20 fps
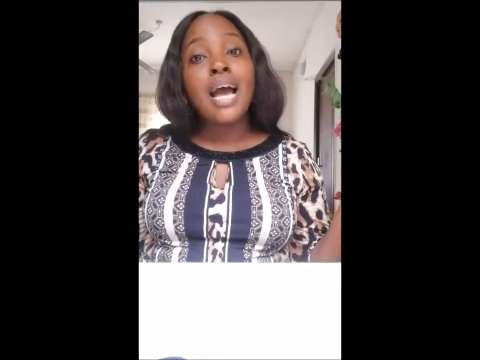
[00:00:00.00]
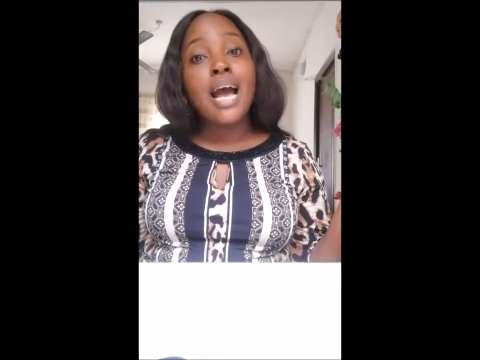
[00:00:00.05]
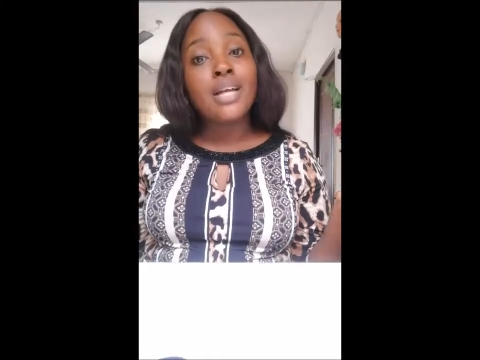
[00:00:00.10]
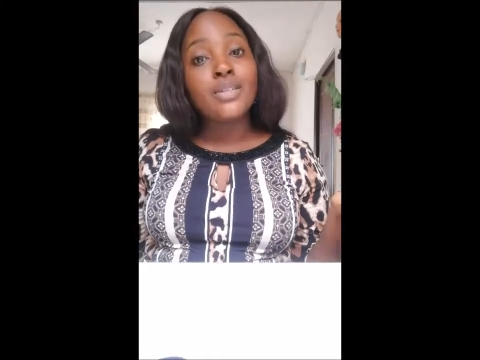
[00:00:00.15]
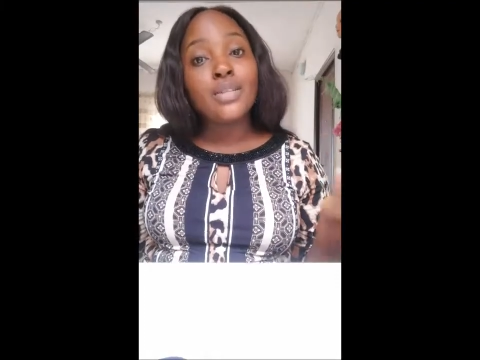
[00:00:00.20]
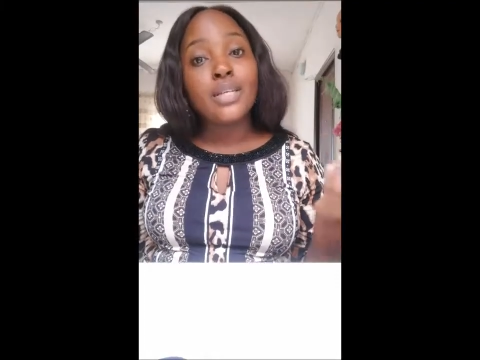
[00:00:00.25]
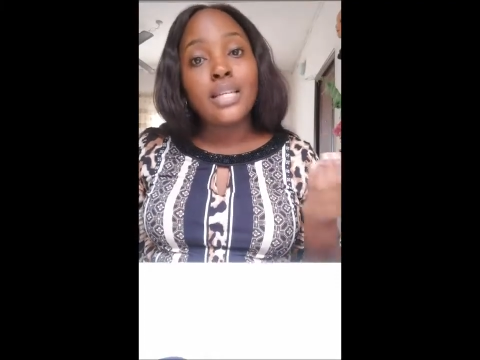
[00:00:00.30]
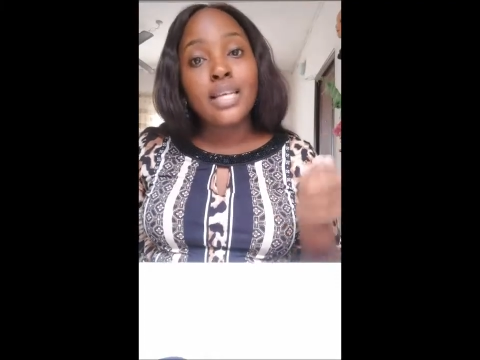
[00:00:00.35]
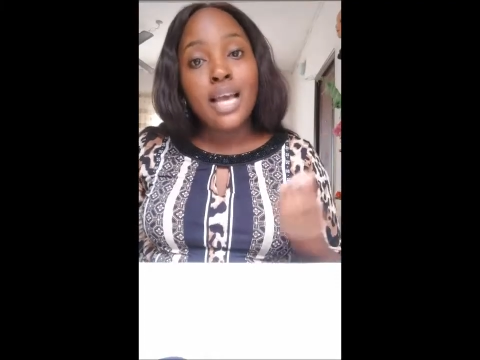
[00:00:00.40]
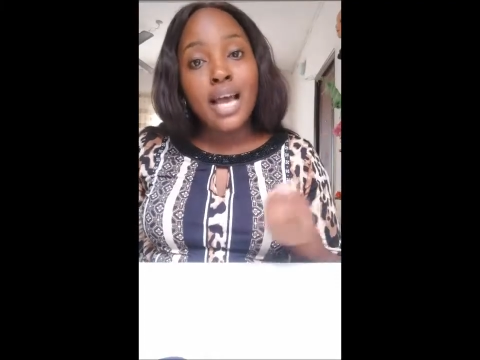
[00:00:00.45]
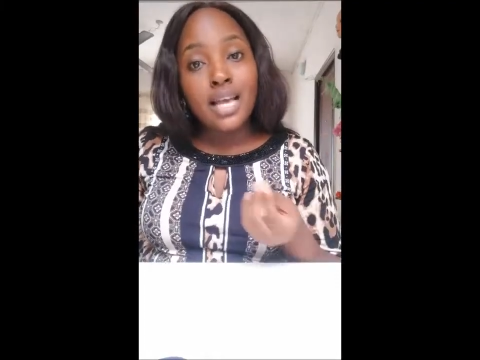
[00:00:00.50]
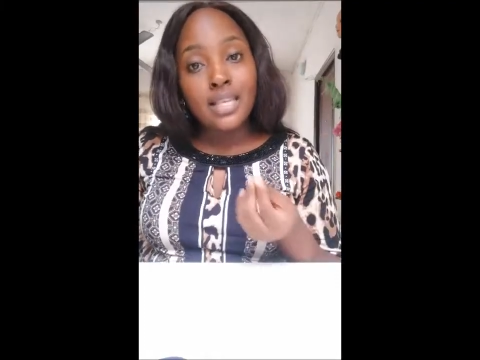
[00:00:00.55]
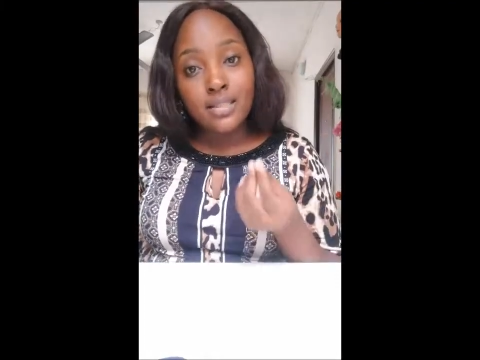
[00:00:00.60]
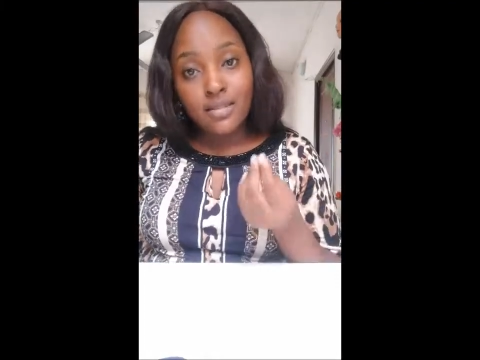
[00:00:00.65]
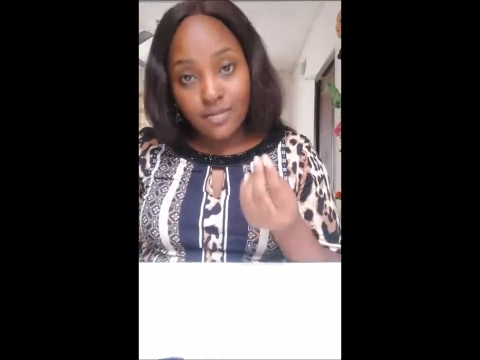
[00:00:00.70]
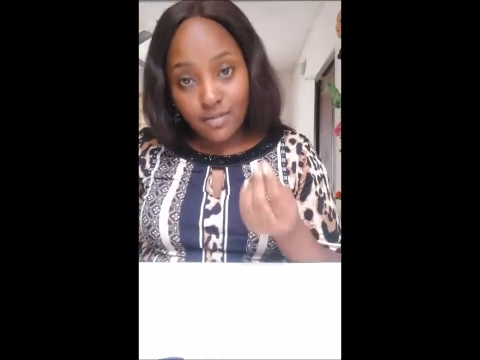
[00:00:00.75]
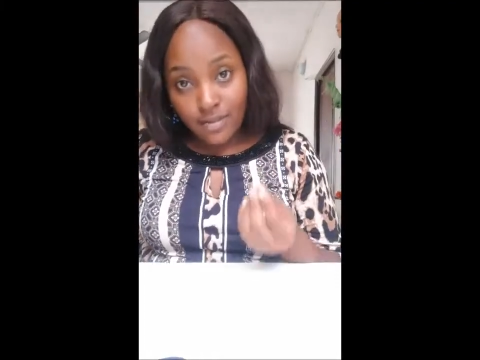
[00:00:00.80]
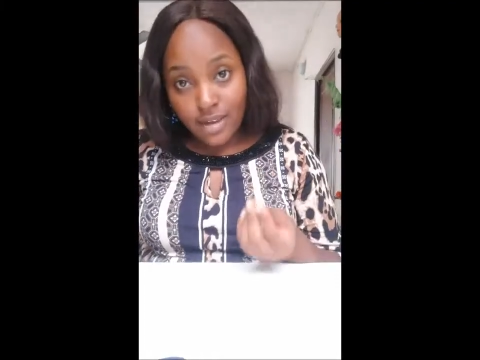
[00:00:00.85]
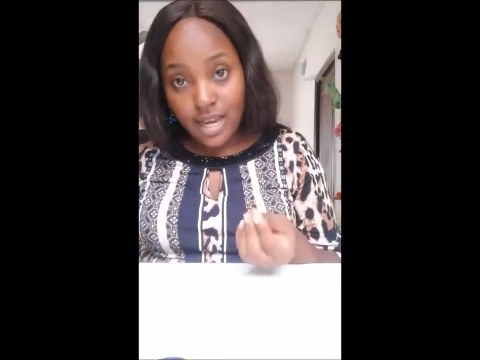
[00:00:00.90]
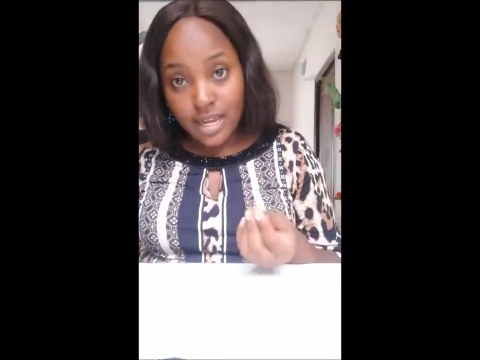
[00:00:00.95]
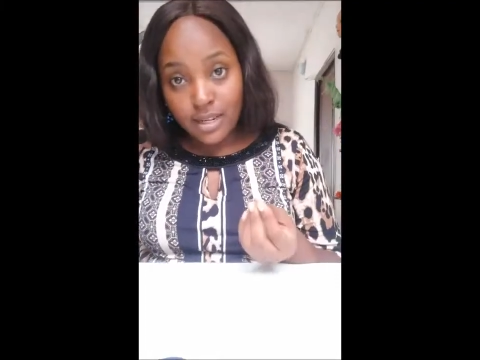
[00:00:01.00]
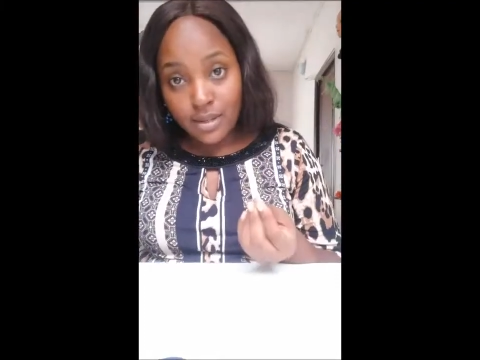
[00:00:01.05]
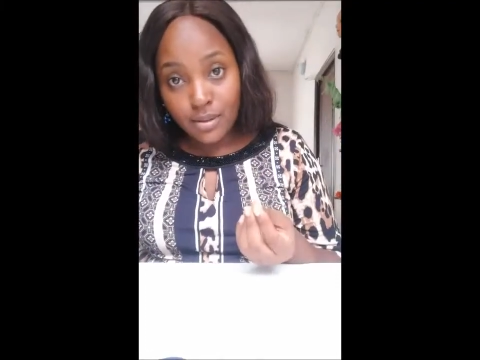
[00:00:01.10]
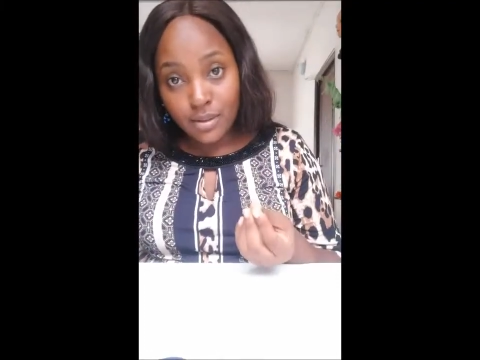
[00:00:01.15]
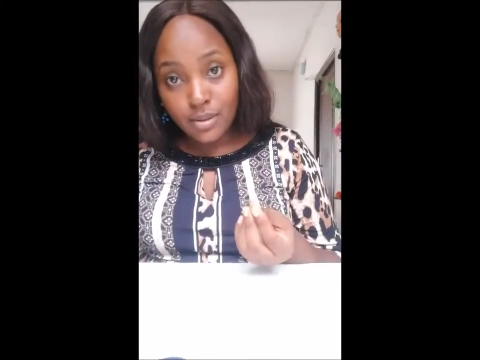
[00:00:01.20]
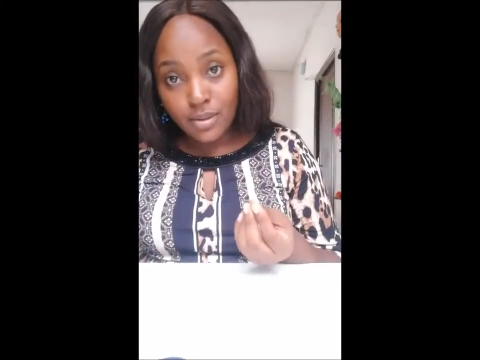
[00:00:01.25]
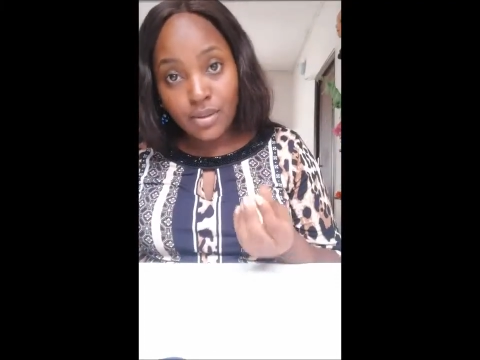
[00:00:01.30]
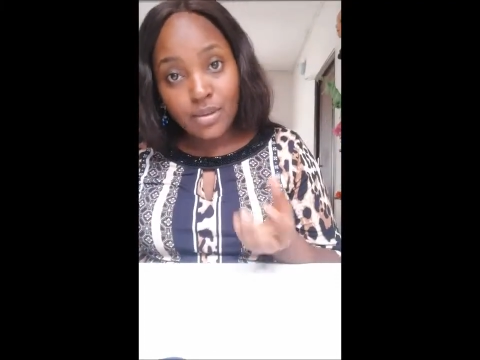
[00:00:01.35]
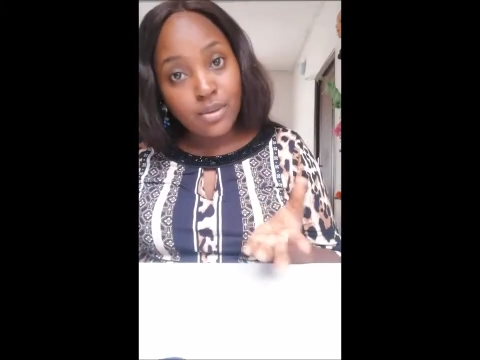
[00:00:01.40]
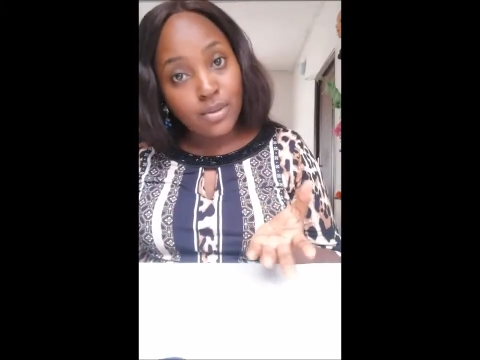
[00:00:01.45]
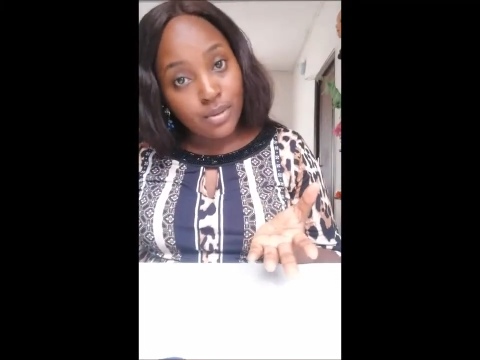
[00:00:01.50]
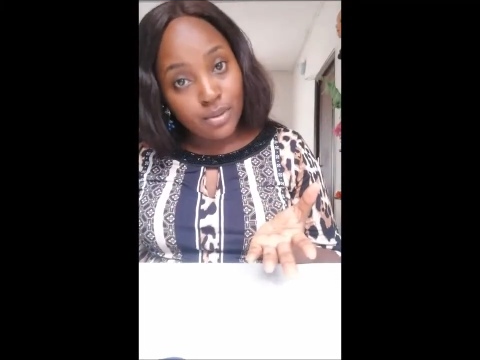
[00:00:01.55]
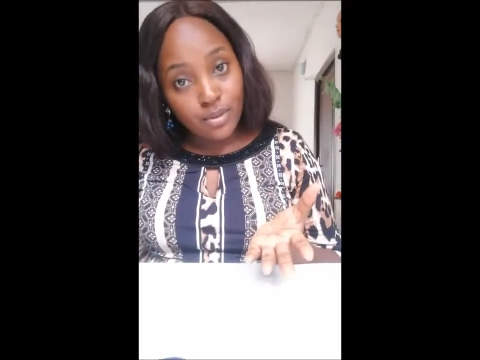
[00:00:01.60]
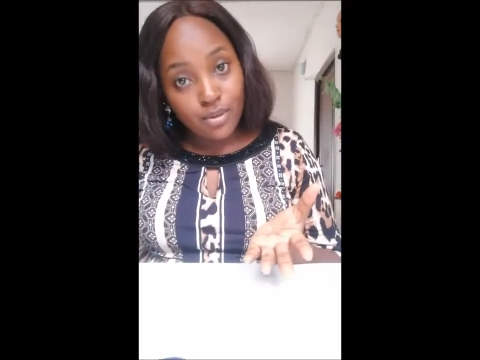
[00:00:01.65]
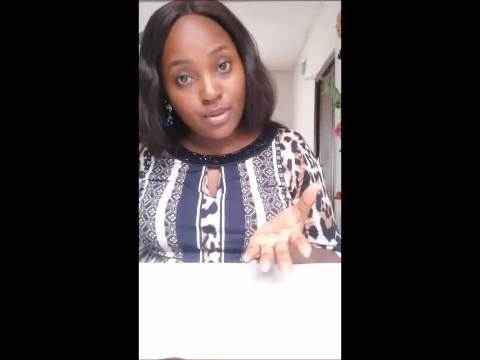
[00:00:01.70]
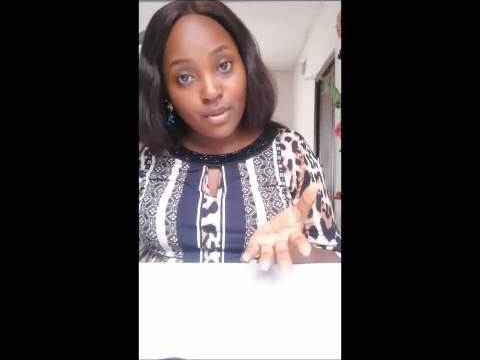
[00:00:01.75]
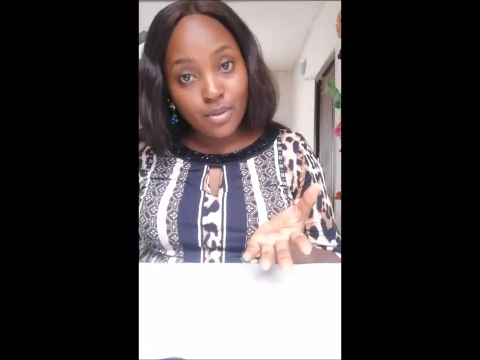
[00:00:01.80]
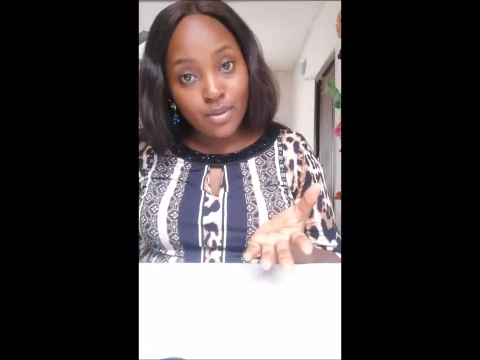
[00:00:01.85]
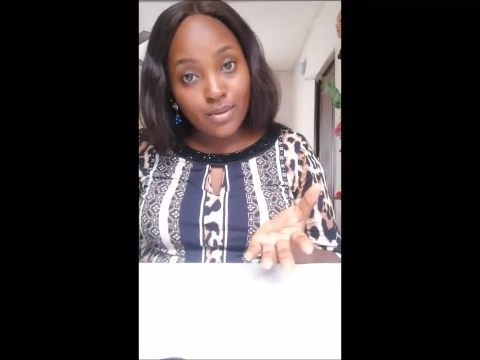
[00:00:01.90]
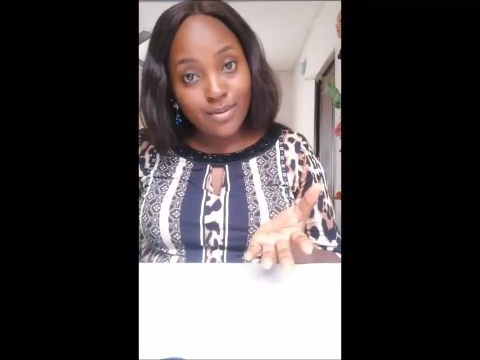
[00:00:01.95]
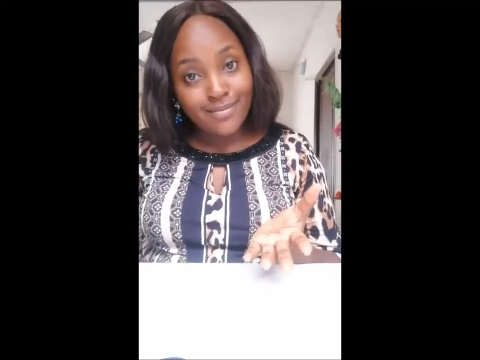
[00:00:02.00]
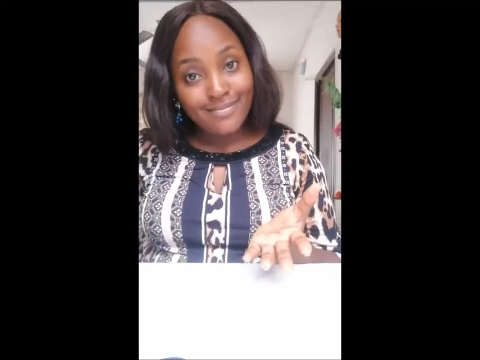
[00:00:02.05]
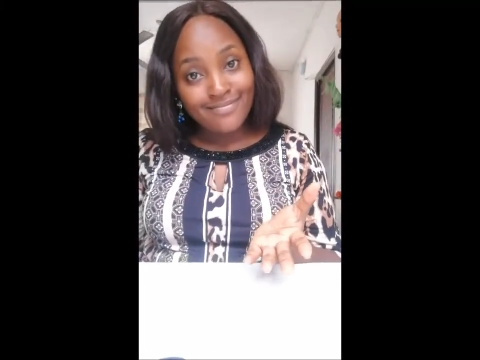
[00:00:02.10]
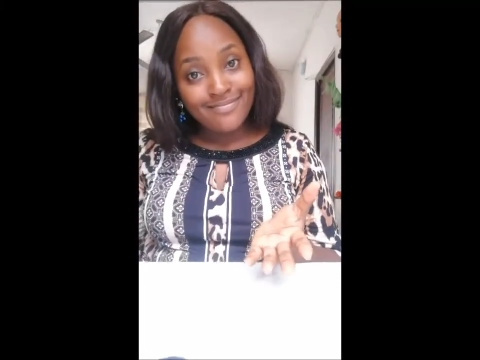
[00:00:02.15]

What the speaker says: actually has value to you.